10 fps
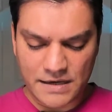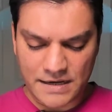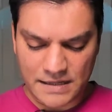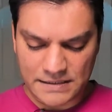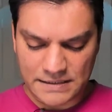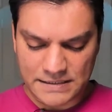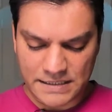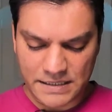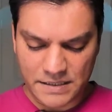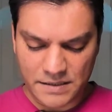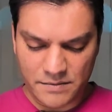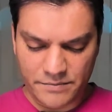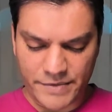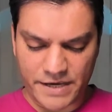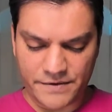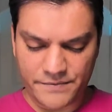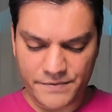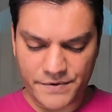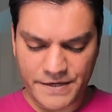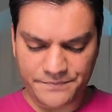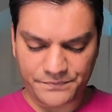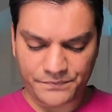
and I'll just say meh, right?